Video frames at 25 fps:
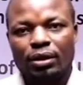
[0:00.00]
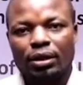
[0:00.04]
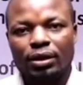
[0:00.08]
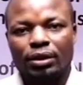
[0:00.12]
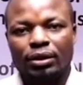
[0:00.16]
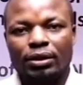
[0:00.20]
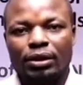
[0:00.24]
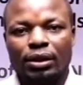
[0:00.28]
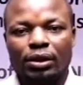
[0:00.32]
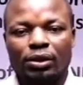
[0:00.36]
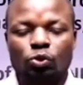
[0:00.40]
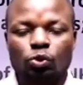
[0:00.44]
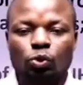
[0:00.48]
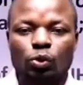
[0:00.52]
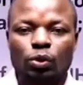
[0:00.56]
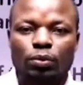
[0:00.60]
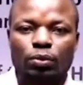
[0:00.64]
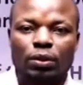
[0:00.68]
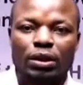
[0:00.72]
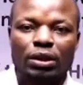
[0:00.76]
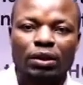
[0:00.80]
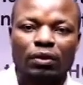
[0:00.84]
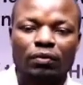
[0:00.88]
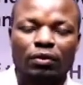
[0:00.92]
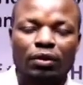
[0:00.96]
It deals
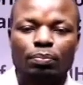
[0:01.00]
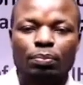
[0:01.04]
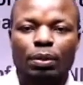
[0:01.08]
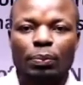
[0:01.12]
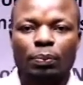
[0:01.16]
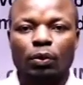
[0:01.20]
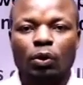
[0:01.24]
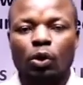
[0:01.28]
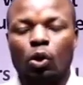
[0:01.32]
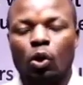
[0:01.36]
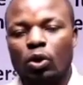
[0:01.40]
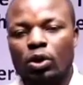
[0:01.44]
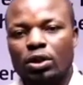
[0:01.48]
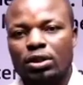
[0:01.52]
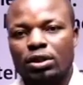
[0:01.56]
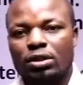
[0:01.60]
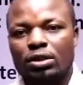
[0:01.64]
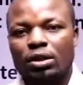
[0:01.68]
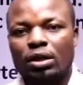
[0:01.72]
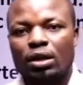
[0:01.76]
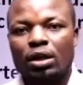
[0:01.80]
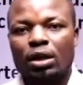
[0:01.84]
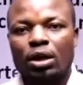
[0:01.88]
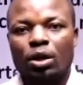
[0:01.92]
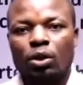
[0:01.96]
with giving people loans.